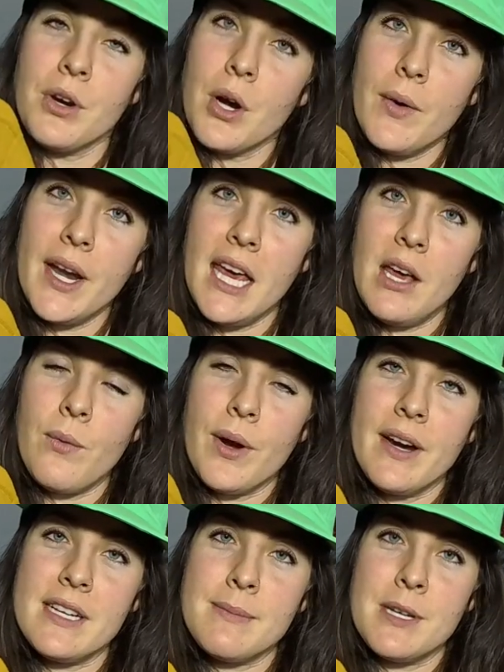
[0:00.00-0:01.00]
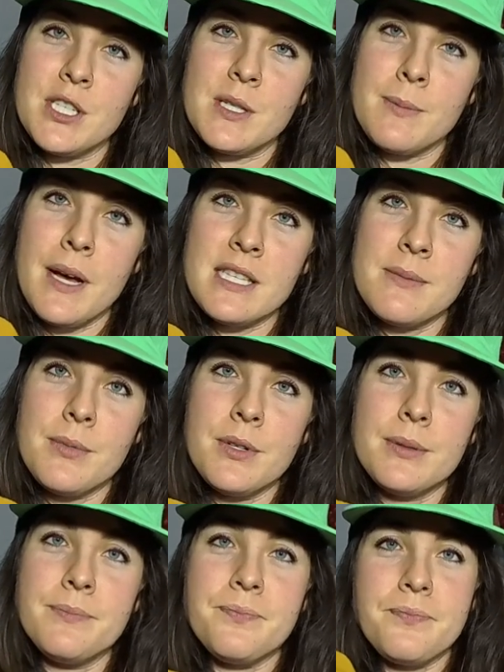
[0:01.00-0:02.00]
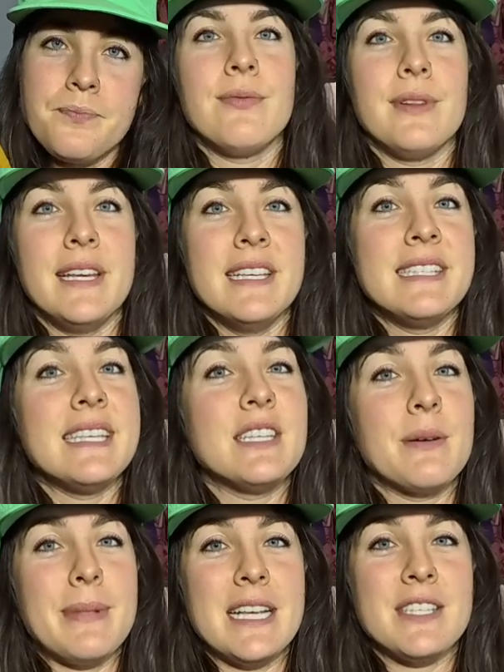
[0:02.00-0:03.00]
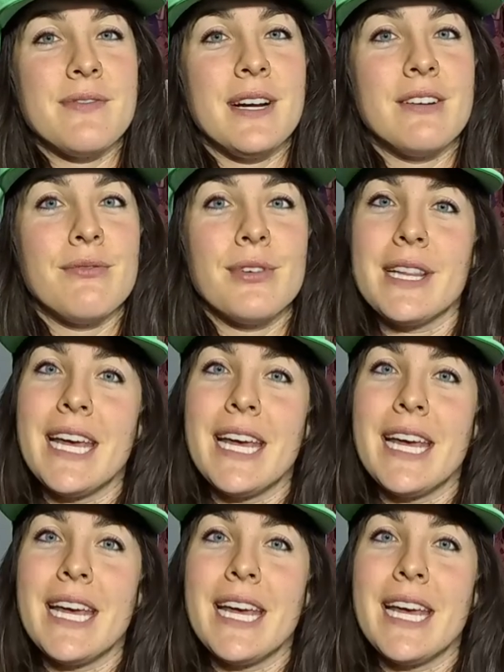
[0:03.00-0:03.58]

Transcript: to grow in it and wear it as much as possible. Fleece is our best friend for